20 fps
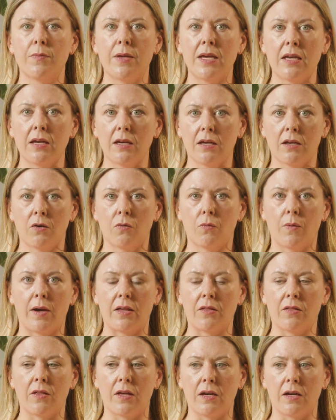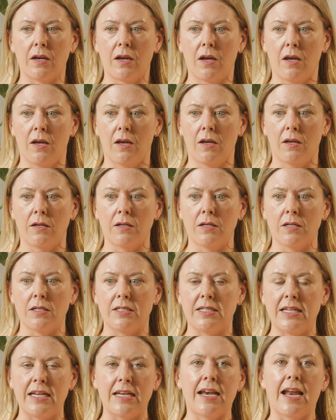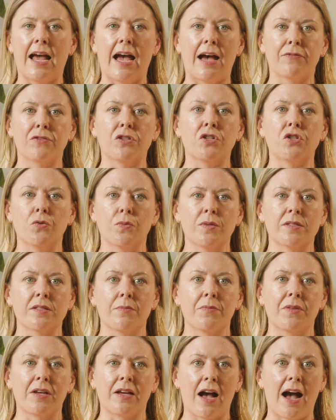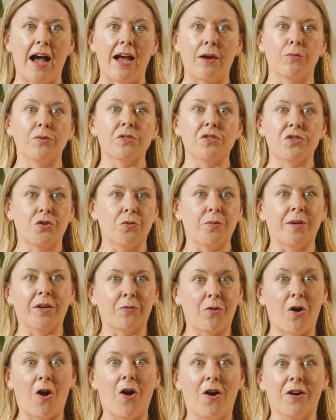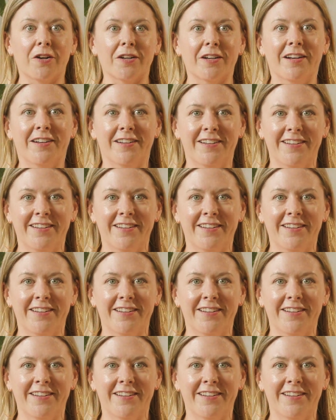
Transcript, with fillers: me in a way that didn't have to do with something I was doing wrong.